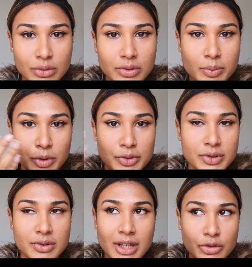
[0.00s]

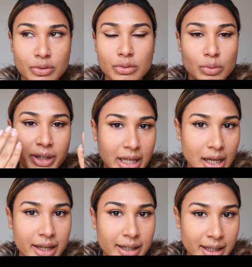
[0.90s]
most natural wing
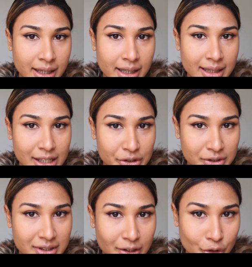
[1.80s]
eye
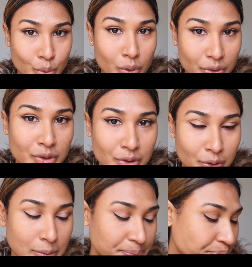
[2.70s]
lashes that you want to
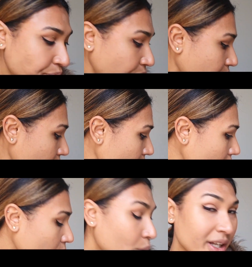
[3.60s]
do.
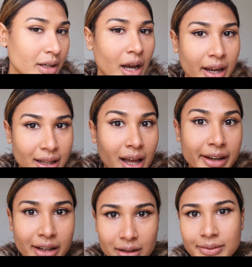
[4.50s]
Wing
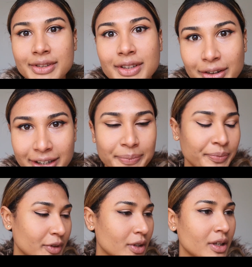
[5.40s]
eyeliner, sorry.
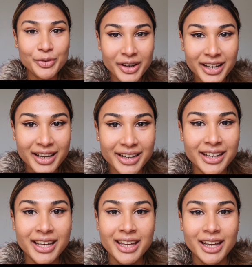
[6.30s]
FYI,
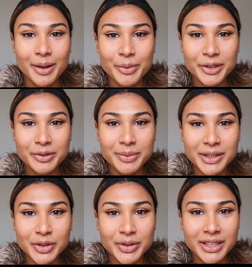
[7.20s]
I'm gonna be
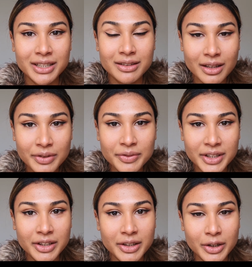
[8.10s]
doing another
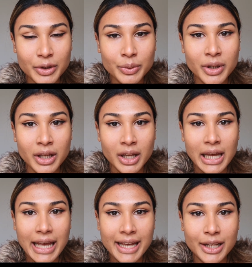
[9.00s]
video
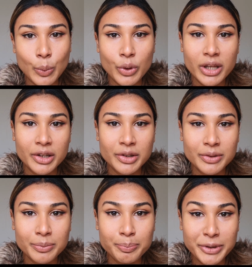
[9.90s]
and we're
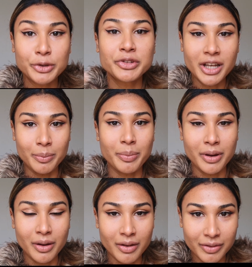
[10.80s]
gonna build up
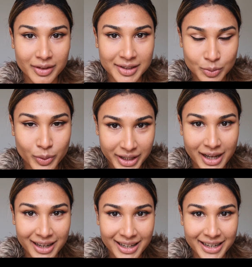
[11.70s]
on this wing
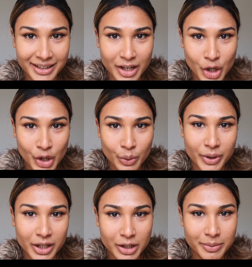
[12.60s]
eyeliner.
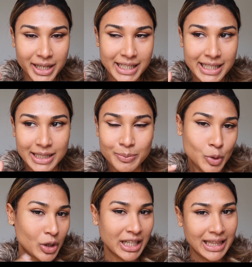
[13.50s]
We're gonna make it
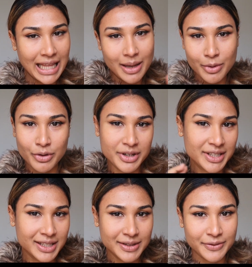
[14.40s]
more
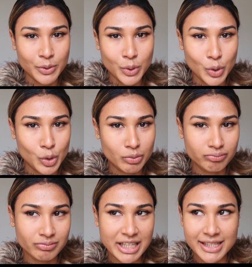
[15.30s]
glamorous for,
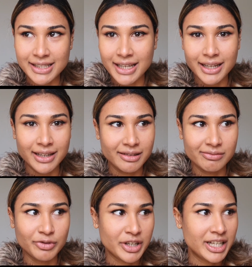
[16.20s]
let's say,
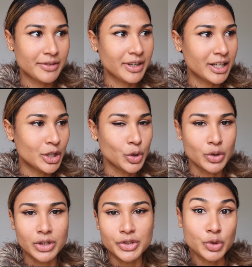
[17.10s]
for an event
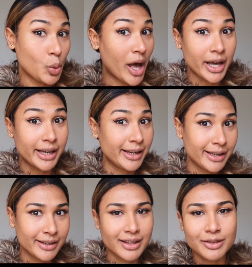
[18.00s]
or a
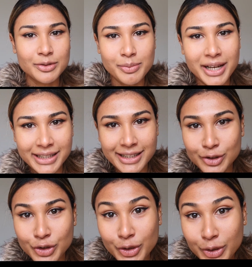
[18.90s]
soiree that you might
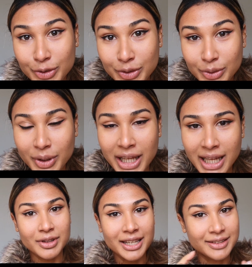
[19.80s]
need to go to.
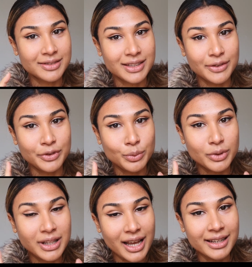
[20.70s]
Like, if you
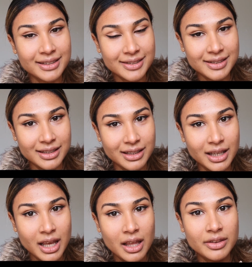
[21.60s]
would like to see
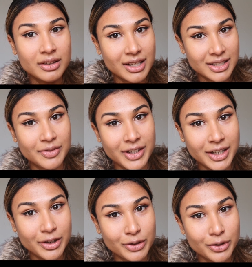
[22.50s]
the next
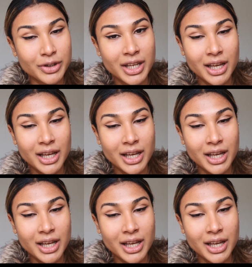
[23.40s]
video,